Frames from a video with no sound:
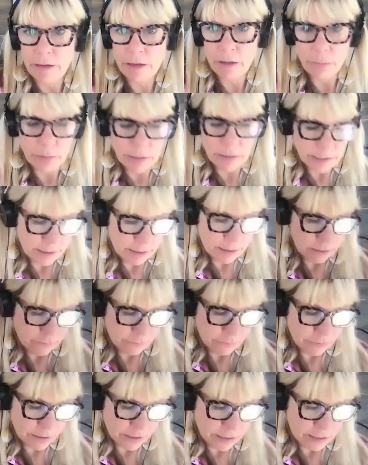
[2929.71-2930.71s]
that you want to give
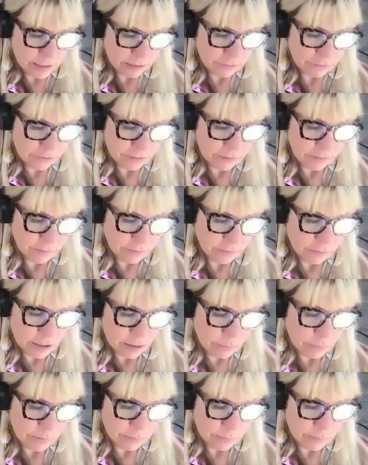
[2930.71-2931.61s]
for connections or how